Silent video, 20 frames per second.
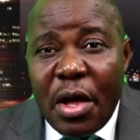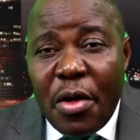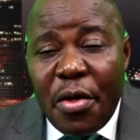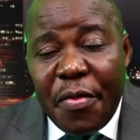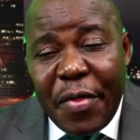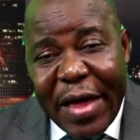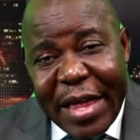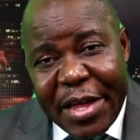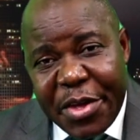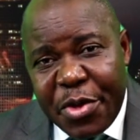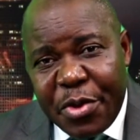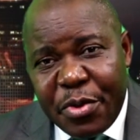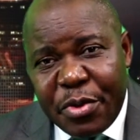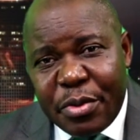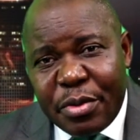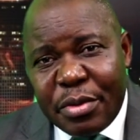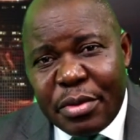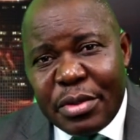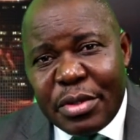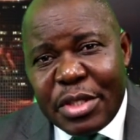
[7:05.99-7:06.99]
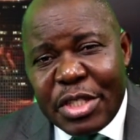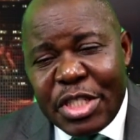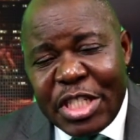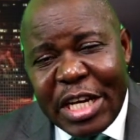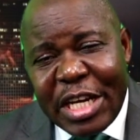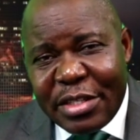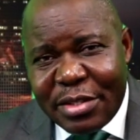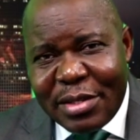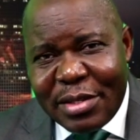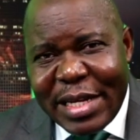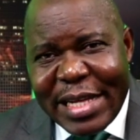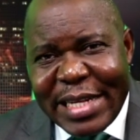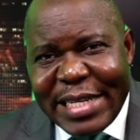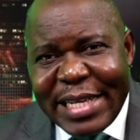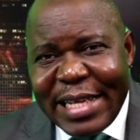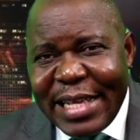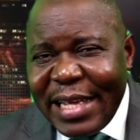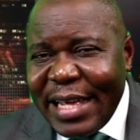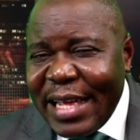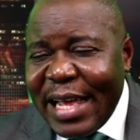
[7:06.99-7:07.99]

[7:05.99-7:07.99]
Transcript: Thank you, gentle lady.